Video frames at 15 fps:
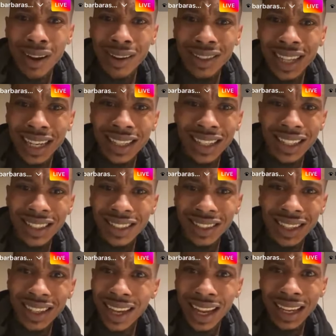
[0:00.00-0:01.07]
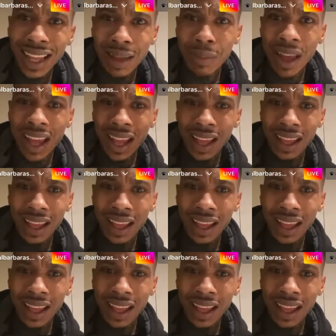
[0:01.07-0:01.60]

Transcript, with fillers: It's like it's, cool, it ain't that's that cool, bad.